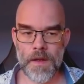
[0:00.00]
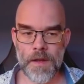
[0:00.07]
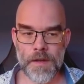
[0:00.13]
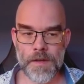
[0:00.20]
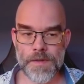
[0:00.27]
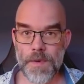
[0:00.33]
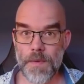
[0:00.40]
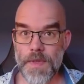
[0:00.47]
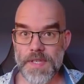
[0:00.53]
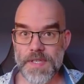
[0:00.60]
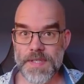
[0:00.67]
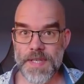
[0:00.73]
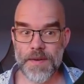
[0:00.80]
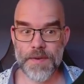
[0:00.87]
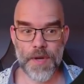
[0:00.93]
So this
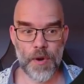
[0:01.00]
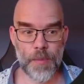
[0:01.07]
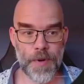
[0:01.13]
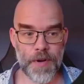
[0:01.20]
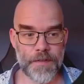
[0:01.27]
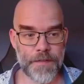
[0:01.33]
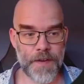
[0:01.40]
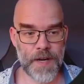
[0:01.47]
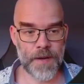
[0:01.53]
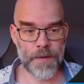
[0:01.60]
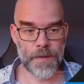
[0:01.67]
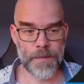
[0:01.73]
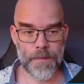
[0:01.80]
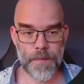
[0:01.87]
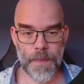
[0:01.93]
is how you open a
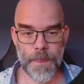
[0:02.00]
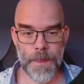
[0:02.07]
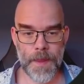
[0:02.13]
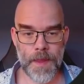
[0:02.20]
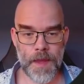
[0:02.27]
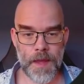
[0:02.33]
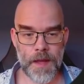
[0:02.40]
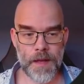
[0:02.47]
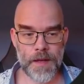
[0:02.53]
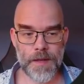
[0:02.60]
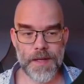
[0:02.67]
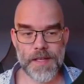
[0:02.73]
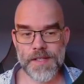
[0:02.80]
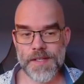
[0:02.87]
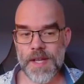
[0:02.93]
file. You
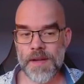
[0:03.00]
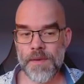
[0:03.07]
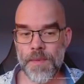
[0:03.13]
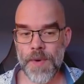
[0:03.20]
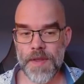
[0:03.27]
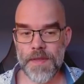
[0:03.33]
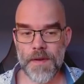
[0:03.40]
can say with